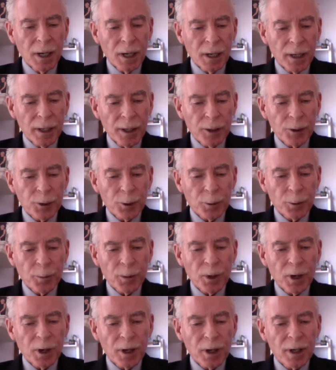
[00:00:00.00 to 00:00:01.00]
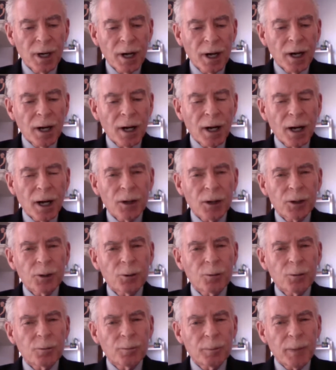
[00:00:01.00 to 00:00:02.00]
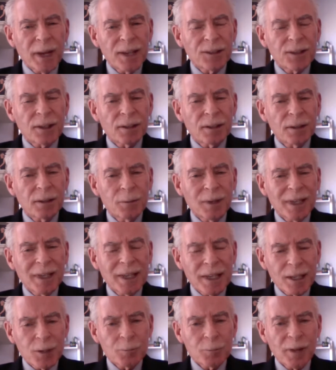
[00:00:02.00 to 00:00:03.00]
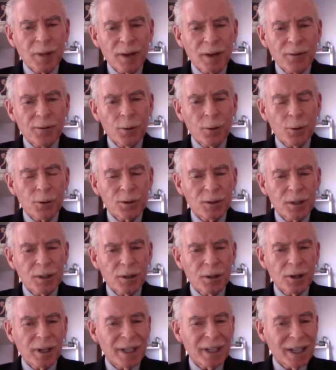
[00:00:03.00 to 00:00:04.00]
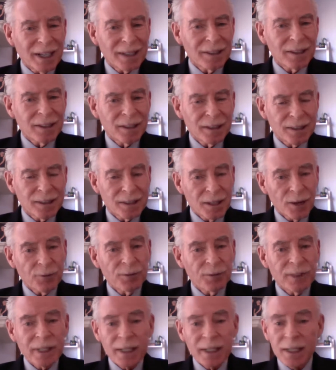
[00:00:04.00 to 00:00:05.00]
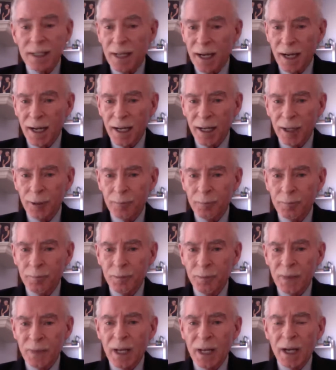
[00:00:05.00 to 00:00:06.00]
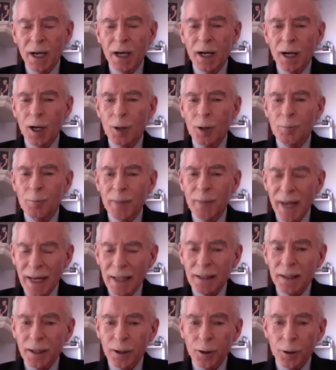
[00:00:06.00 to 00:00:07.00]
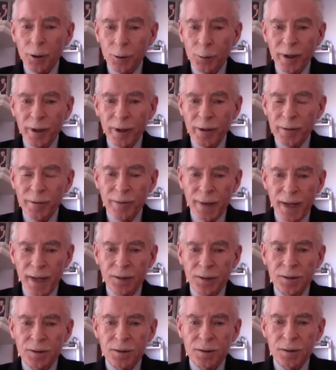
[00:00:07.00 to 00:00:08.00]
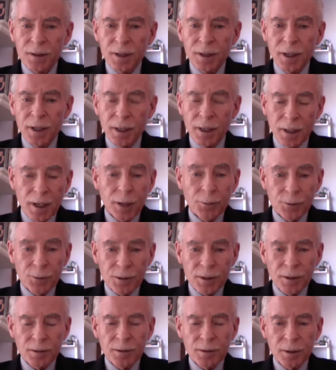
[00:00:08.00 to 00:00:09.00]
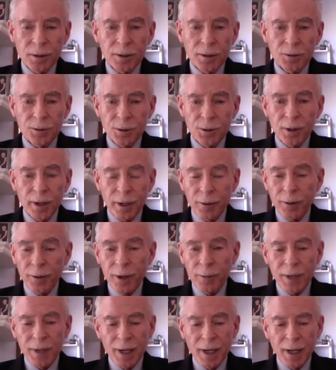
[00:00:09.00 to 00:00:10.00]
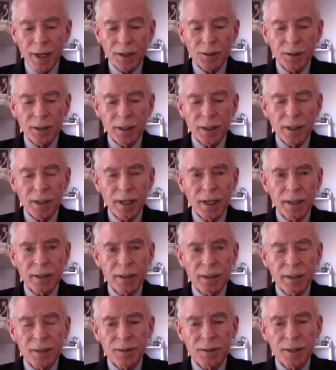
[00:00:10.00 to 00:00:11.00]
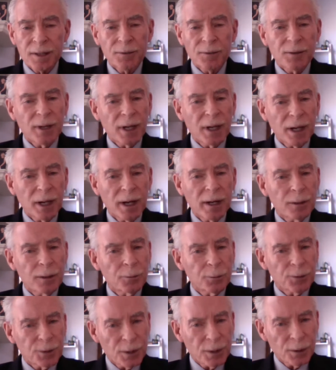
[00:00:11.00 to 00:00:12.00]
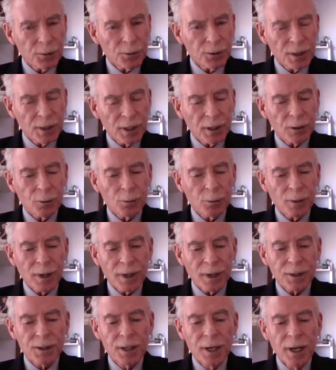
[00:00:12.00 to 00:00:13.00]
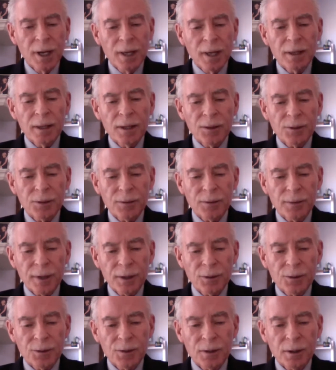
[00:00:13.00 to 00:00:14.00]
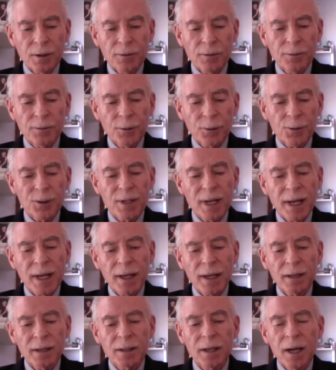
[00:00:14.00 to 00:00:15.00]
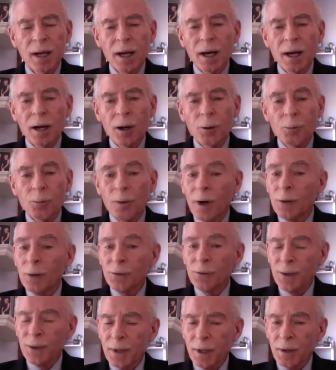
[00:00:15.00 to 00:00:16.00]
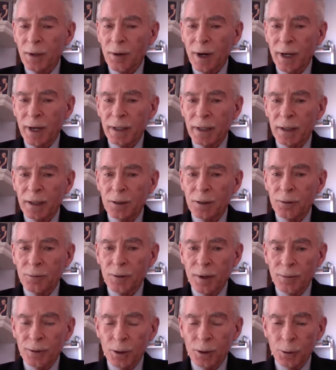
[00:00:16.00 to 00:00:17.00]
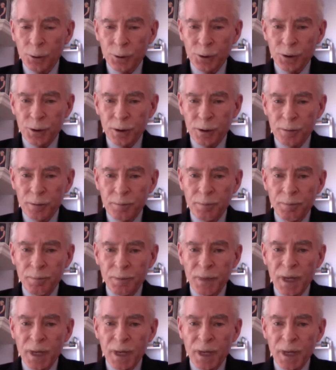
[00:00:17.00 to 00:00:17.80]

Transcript: in your book. You basically begin by focusing on 1979, mainly three events. And I was in Saudi Arabia actually in 1979, and it was interesting to watch these events firsthand. One was Iranian Revolution.